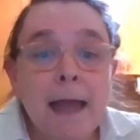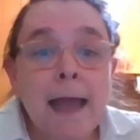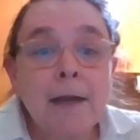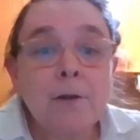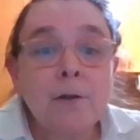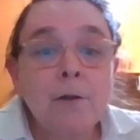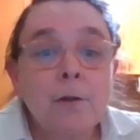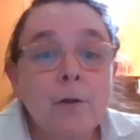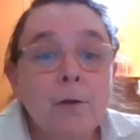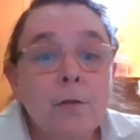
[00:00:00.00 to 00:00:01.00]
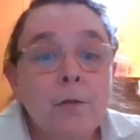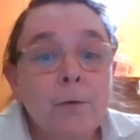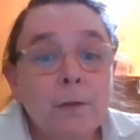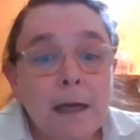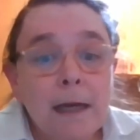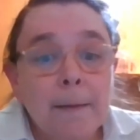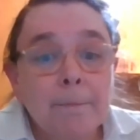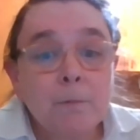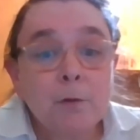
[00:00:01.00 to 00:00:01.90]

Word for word: And though time